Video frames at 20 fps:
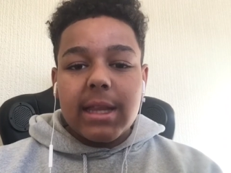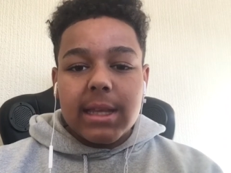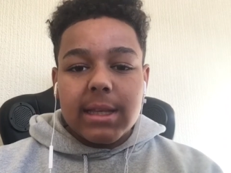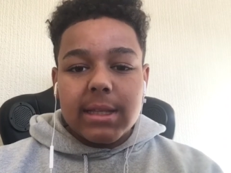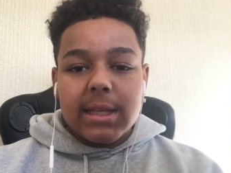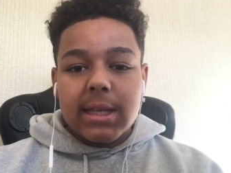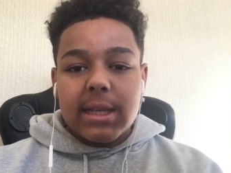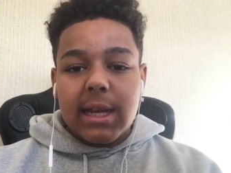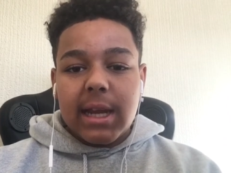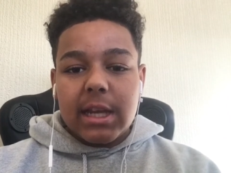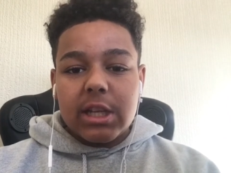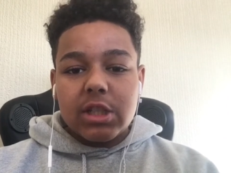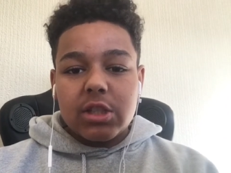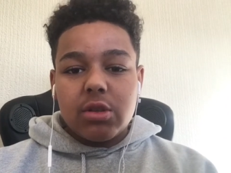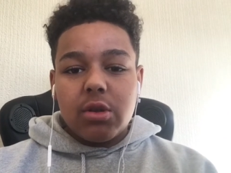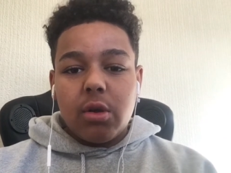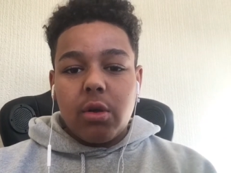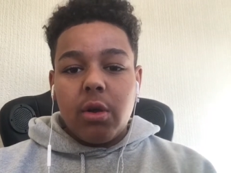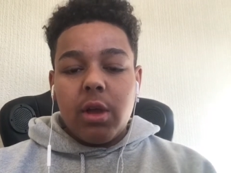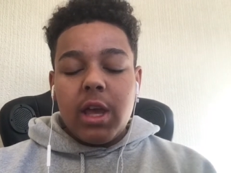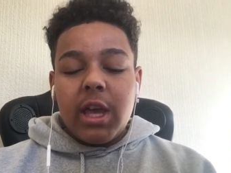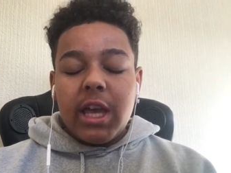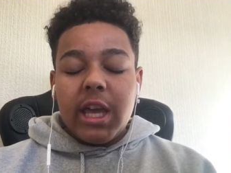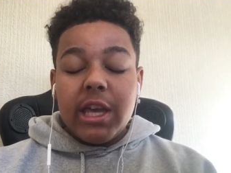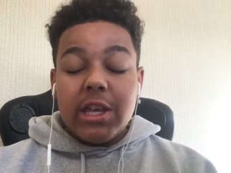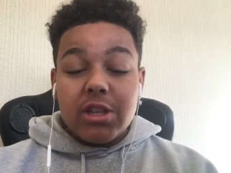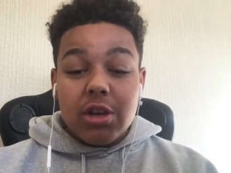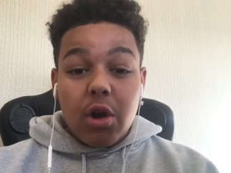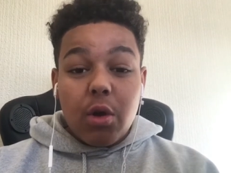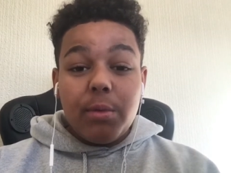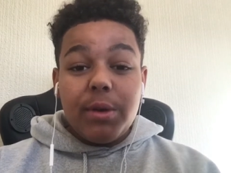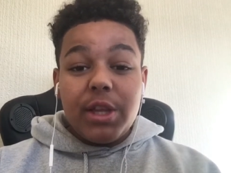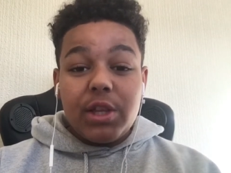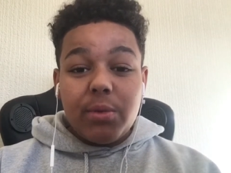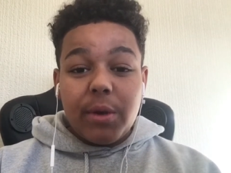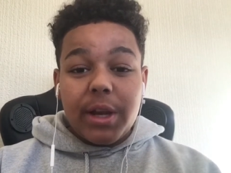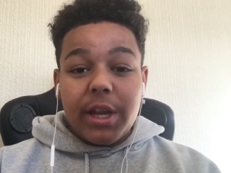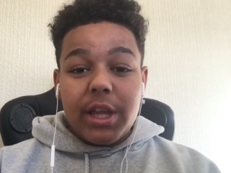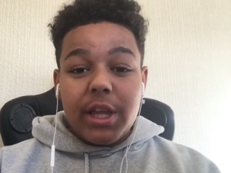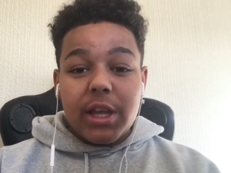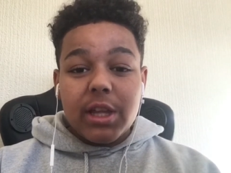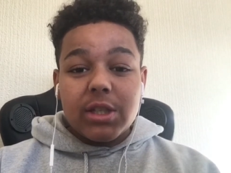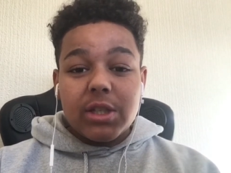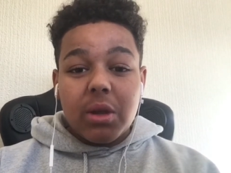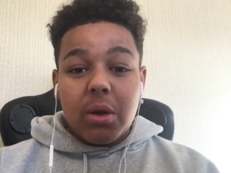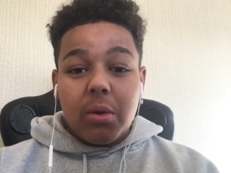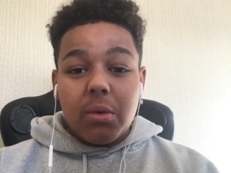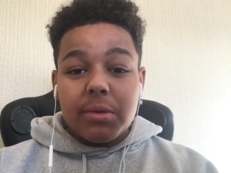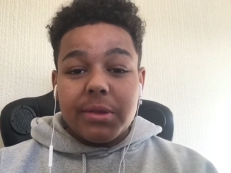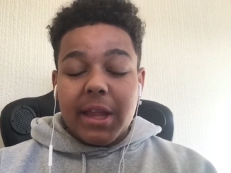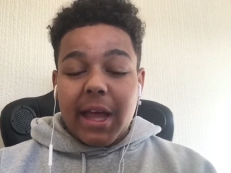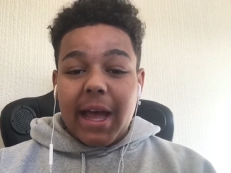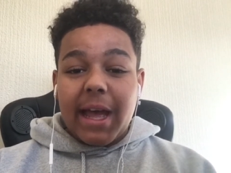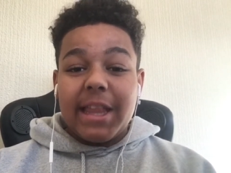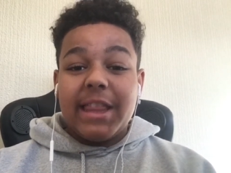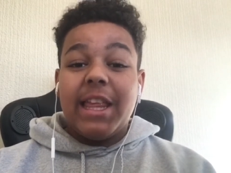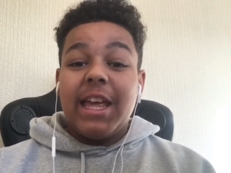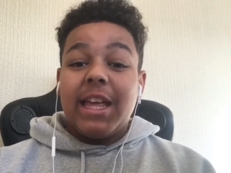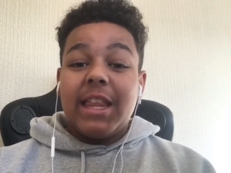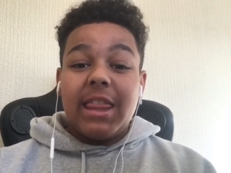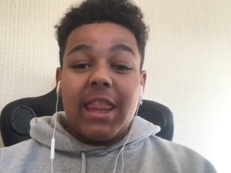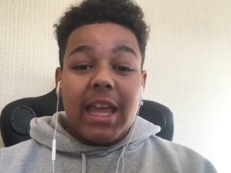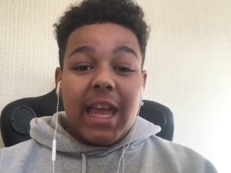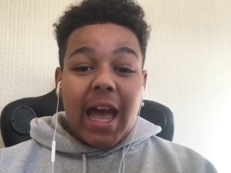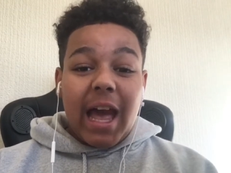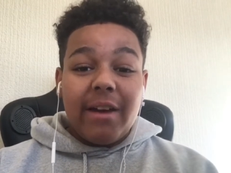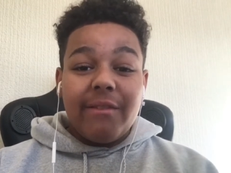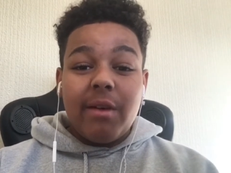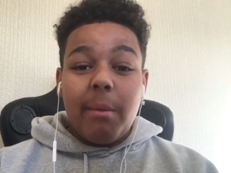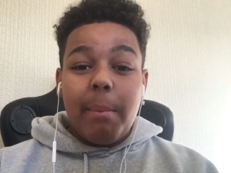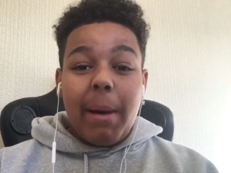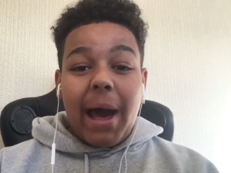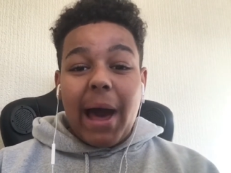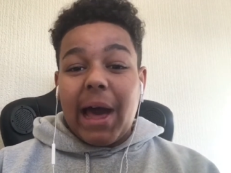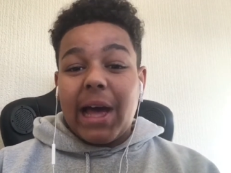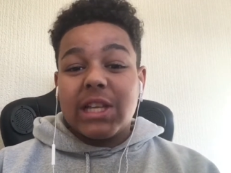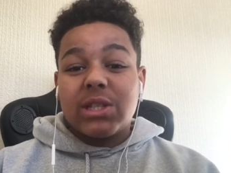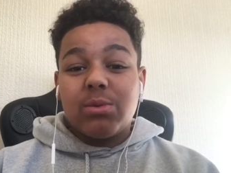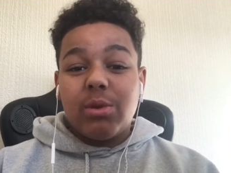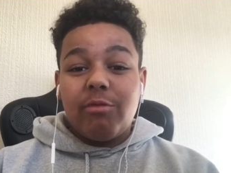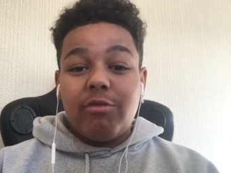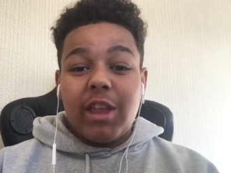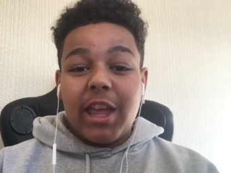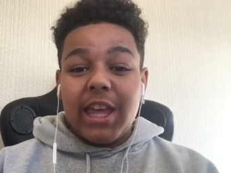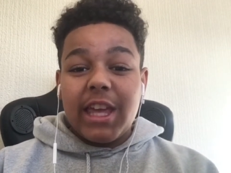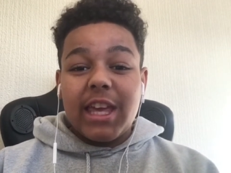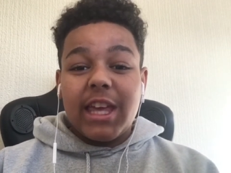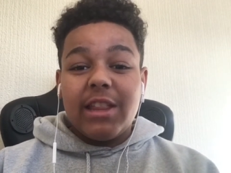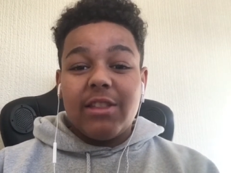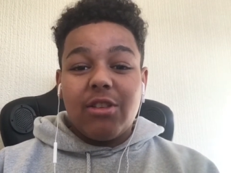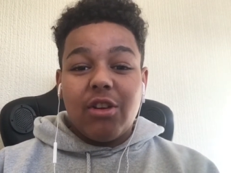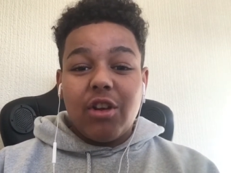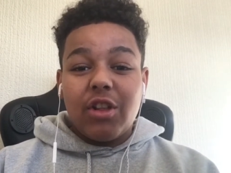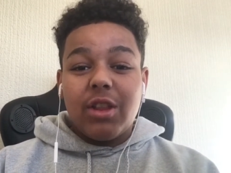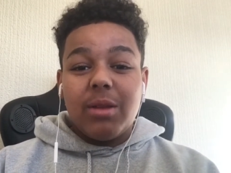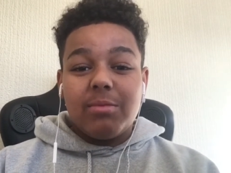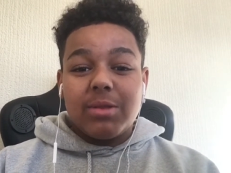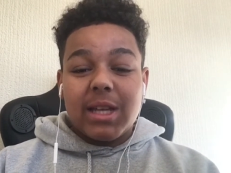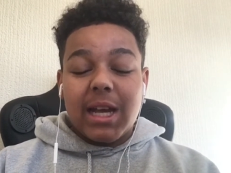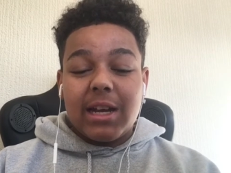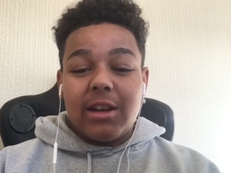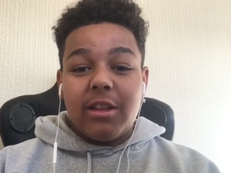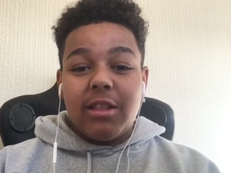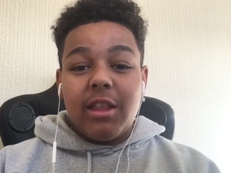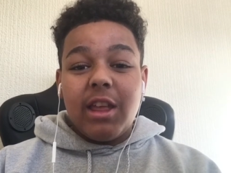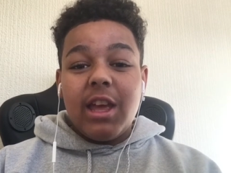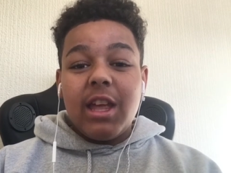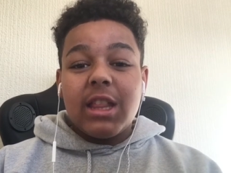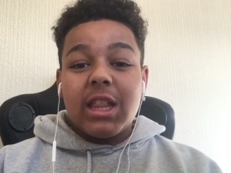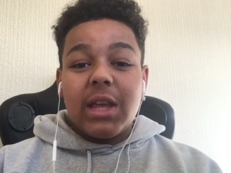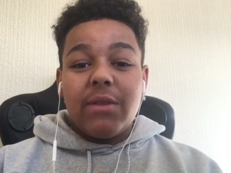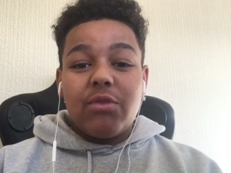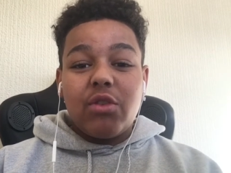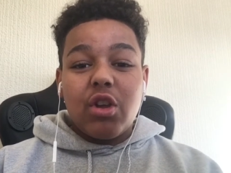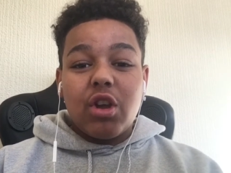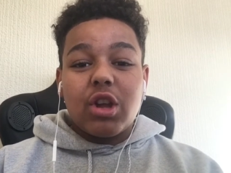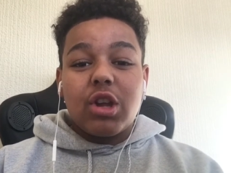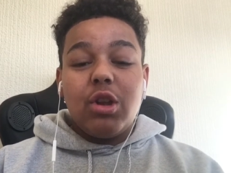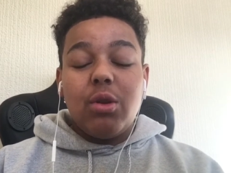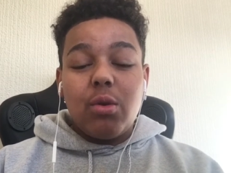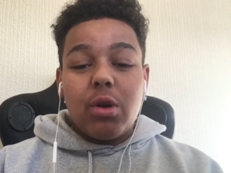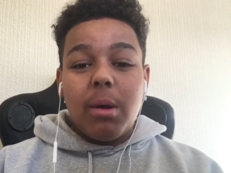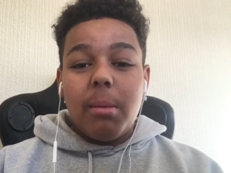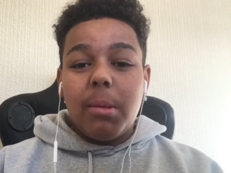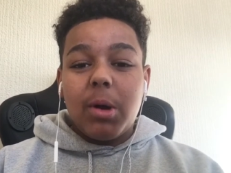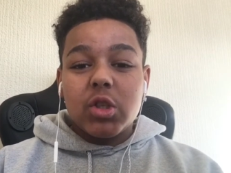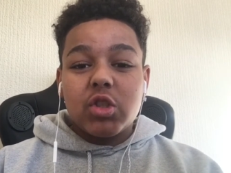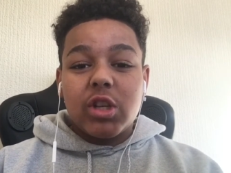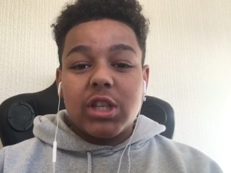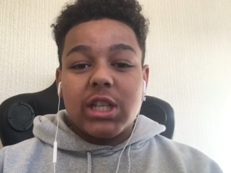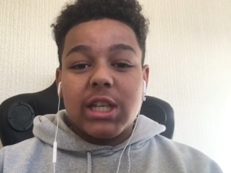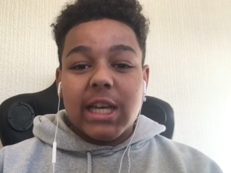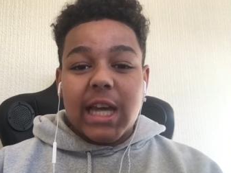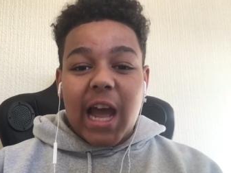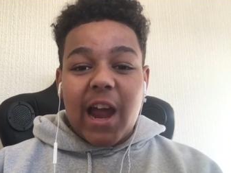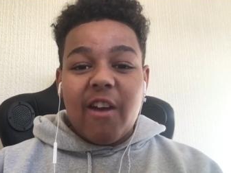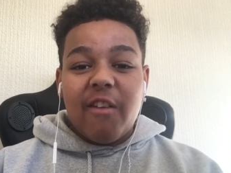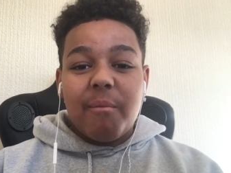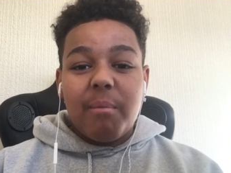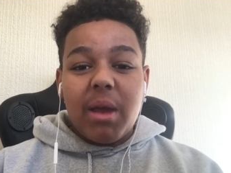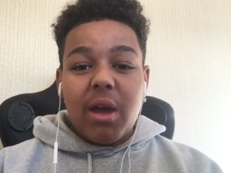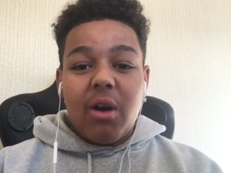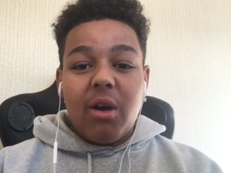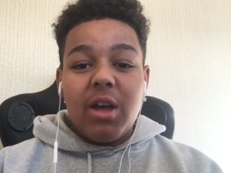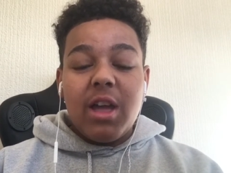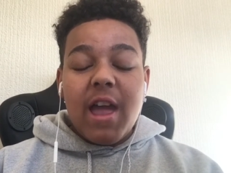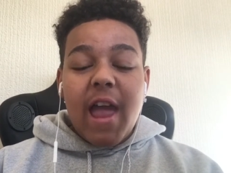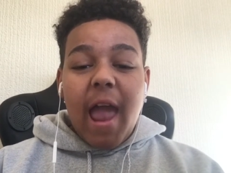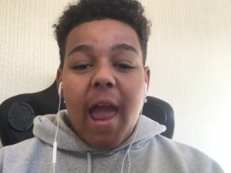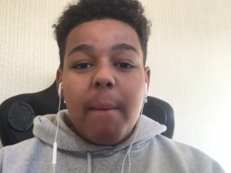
international. He's only twenty years old and they have a past with taking Tottenham's talent. They've took Luka Modric and Gareth Bale.